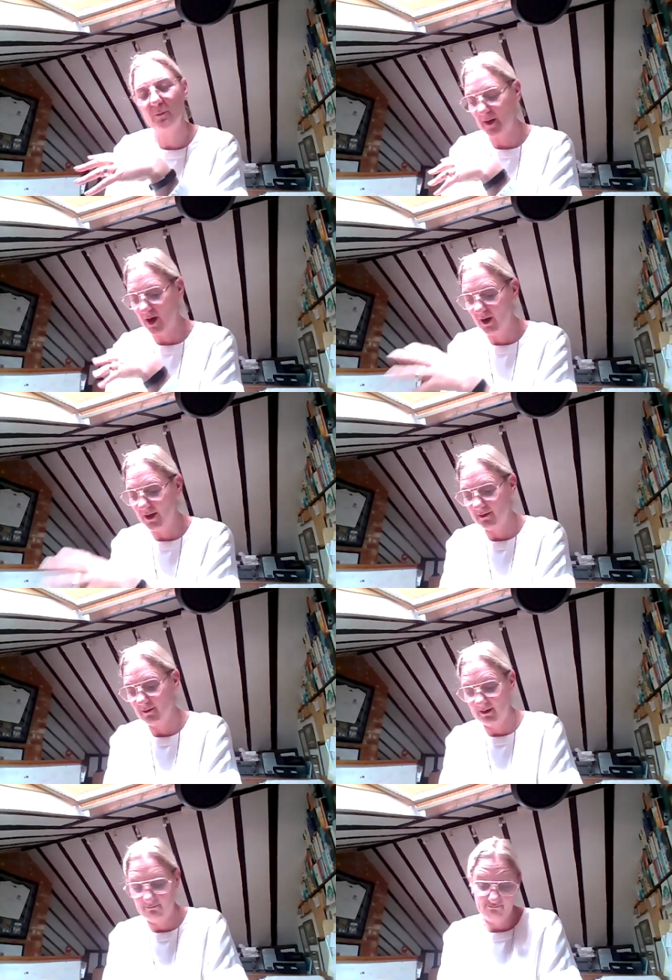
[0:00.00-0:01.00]
behind
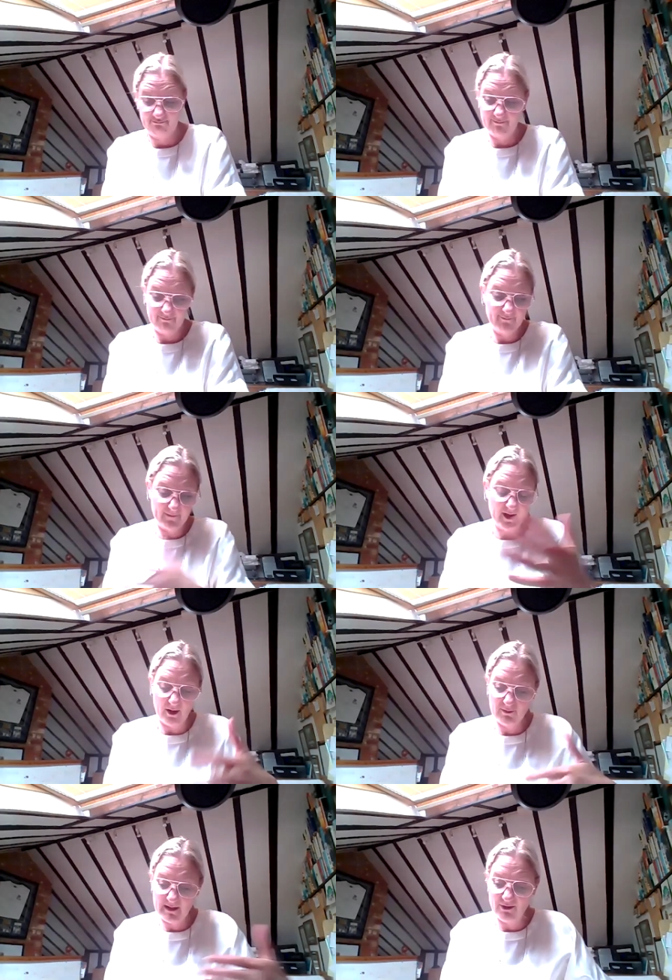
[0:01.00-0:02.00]
doing, you
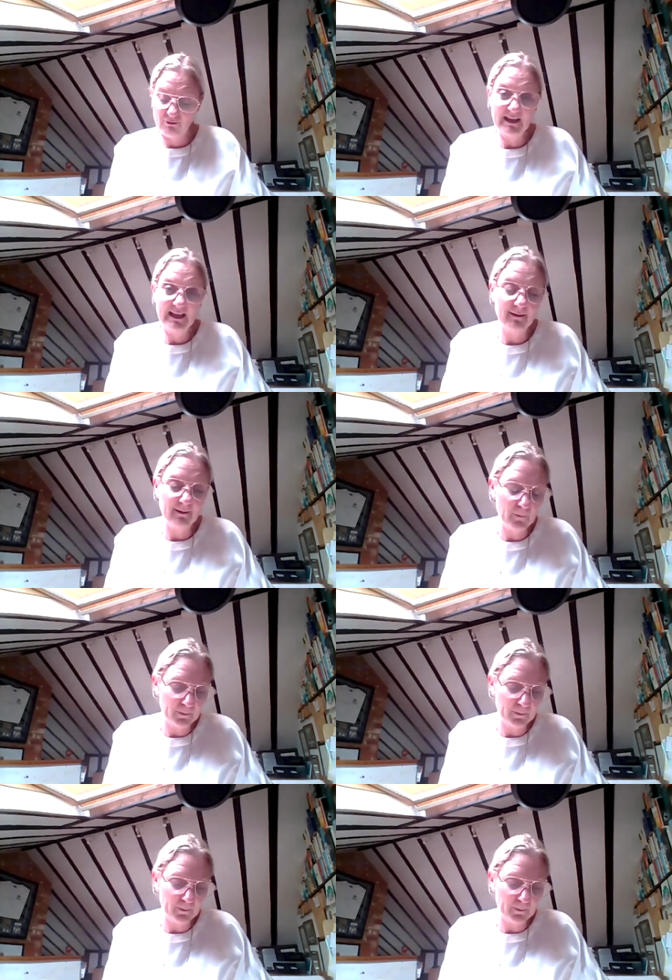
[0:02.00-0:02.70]
know, entering into,